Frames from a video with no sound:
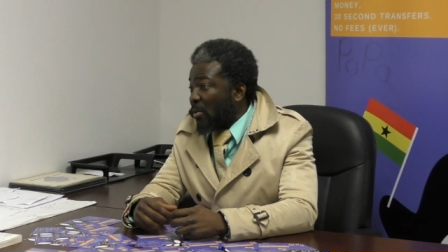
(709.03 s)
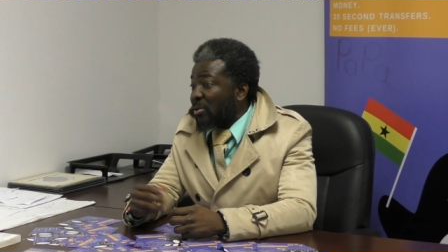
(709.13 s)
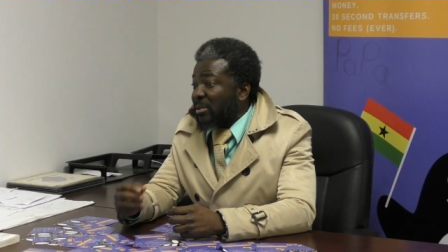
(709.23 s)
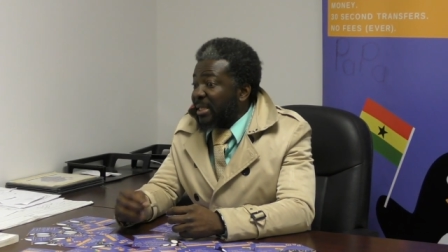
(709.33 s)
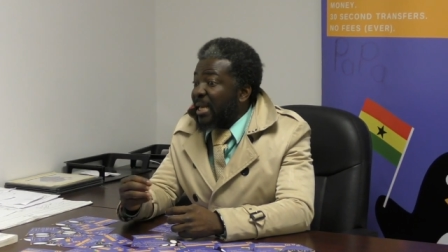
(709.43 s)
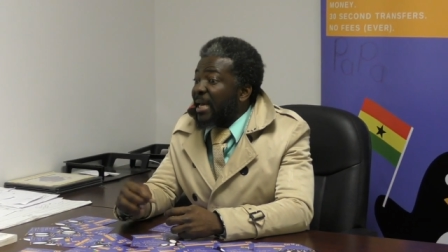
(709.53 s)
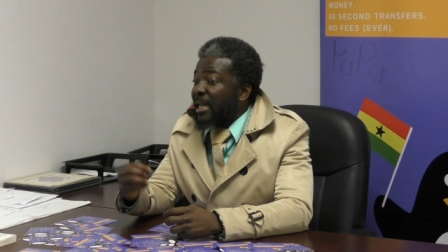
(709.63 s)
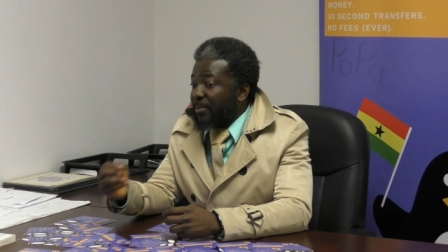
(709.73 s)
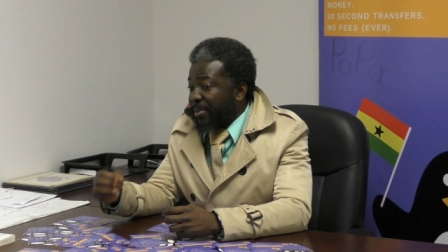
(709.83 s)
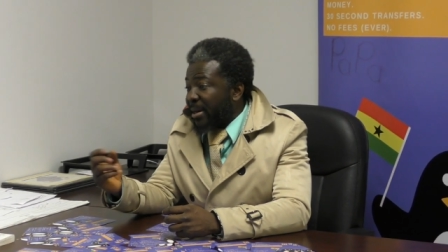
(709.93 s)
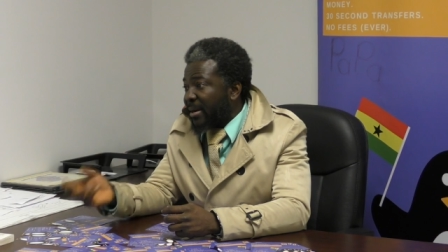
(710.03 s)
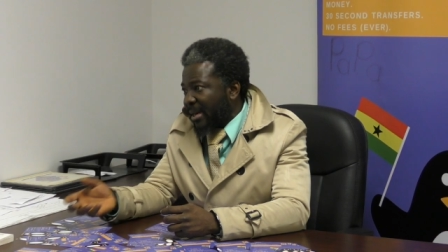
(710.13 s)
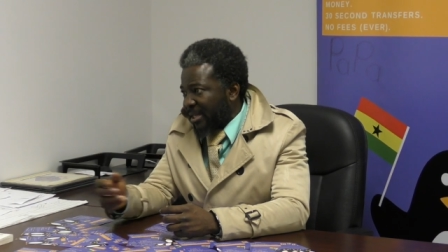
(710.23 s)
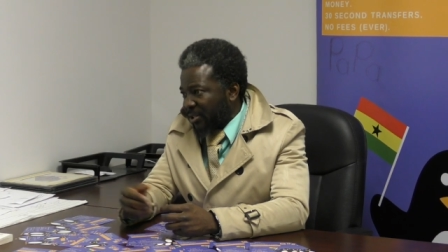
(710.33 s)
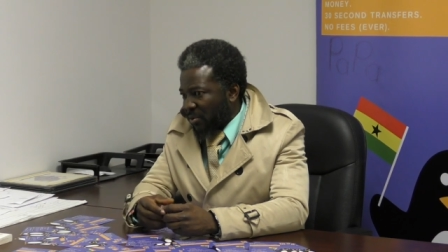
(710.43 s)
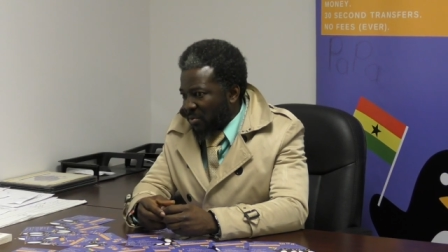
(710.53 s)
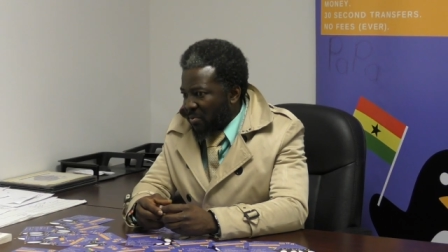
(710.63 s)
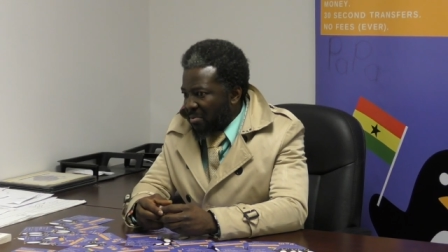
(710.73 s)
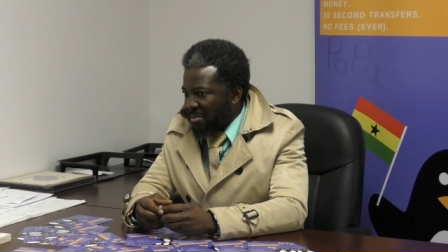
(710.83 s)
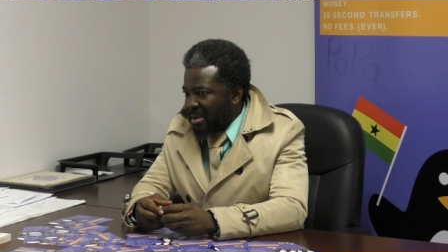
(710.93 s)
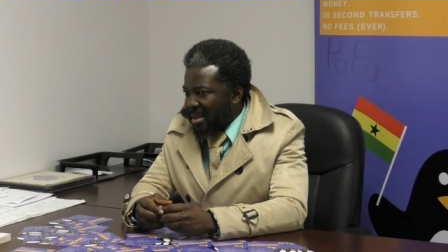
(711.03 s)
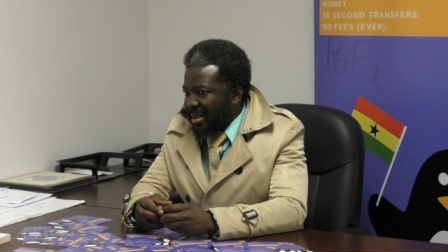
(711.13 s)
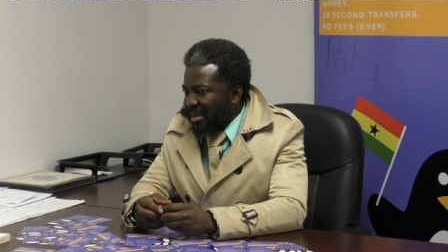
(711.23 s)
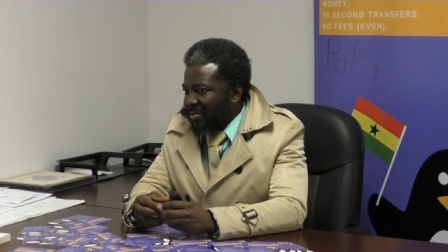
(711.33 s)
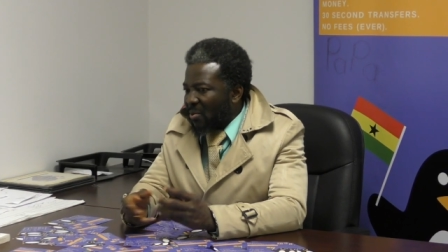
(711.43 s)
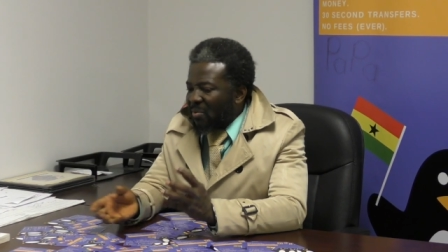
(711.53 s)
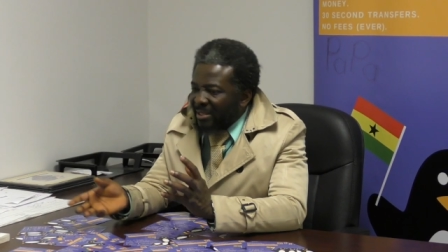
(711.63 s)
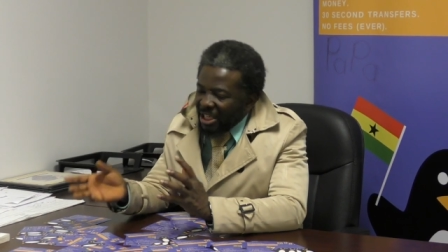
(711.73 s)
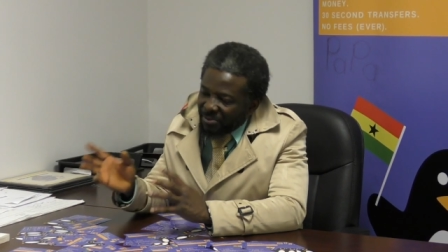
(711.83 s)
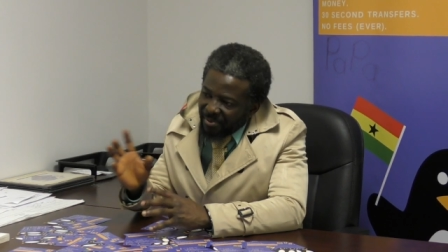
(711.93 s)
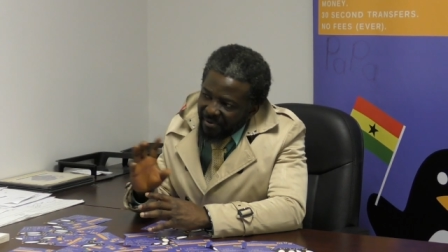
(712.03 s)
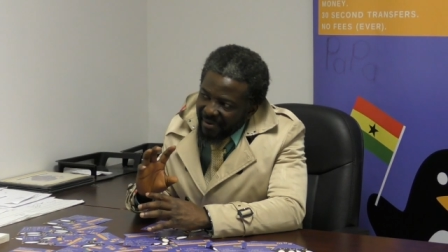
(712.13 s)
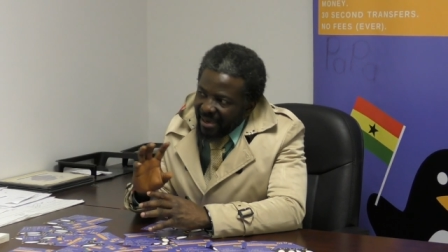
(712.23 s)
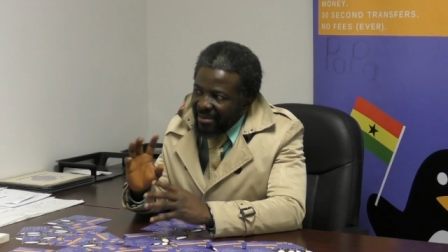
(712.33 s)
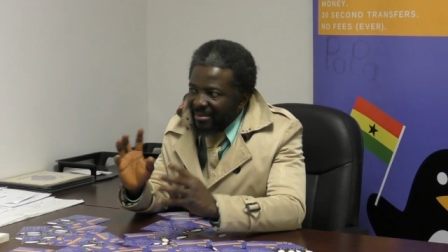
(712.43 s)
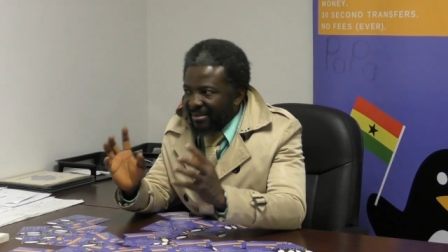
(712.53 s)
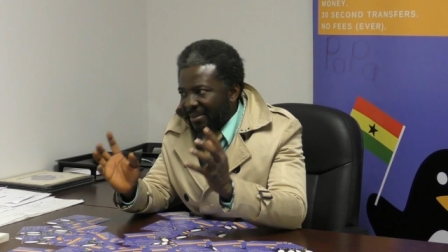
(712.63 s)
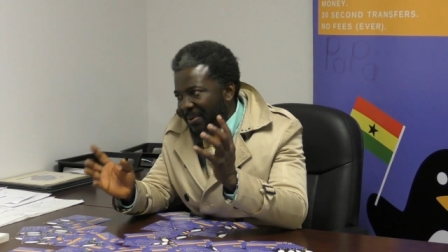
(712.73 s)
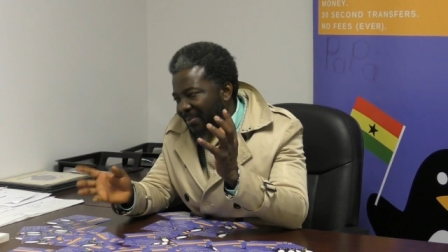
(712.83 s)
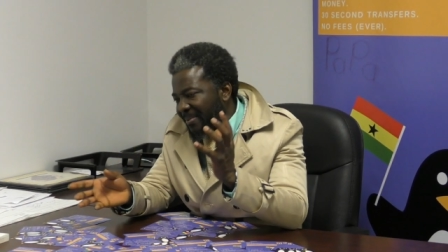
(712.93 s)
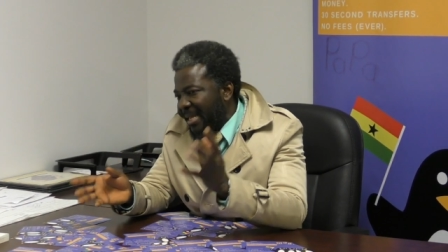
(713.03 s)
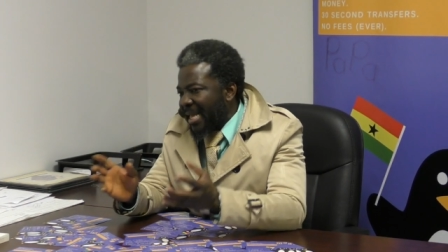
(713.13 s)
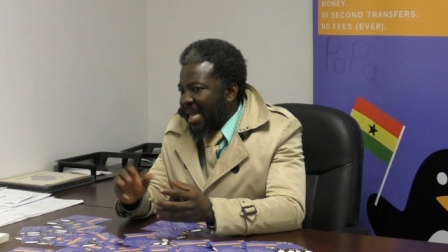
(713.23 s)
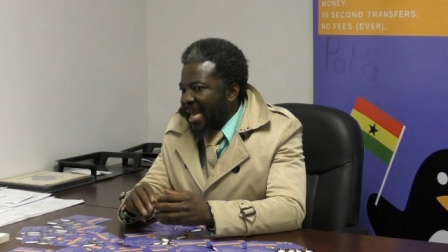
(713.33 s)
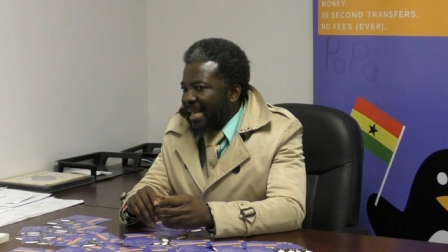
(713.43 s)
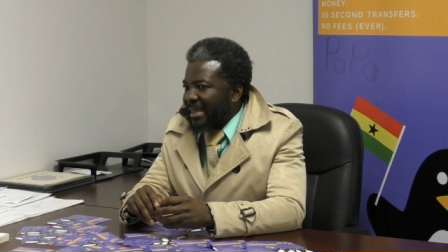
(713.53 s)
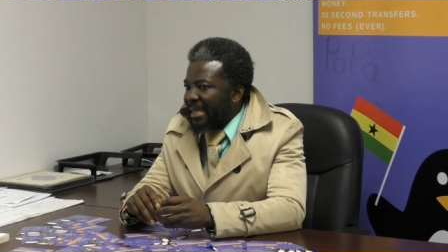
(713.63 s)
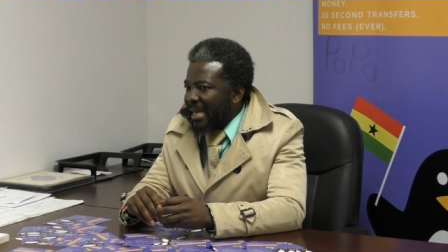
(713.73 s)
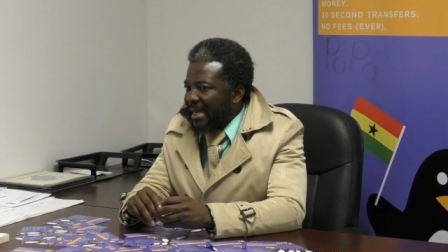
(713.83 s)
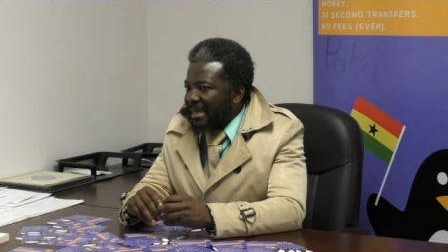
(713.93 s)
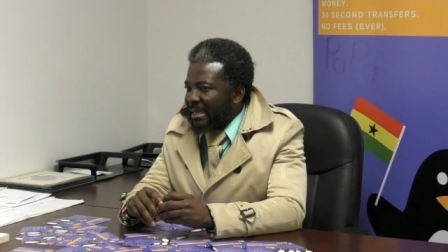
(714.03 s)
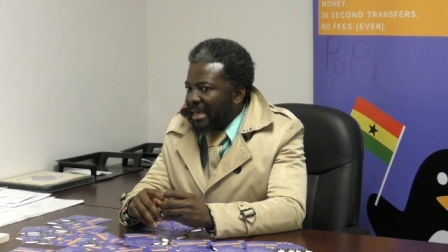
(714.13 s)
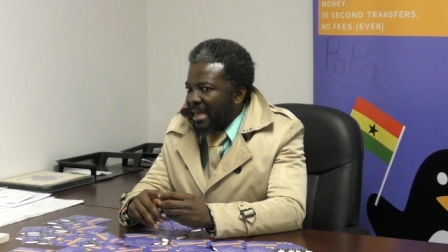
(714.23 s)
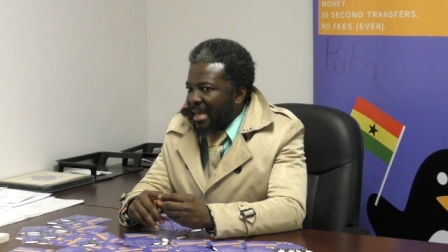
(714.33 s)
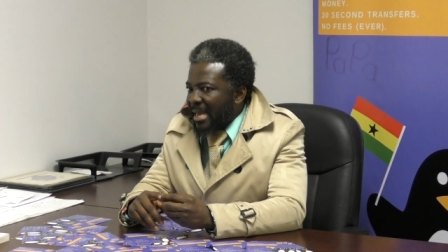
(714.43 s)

I was nearly had a plane crash, so those experience, you know, and then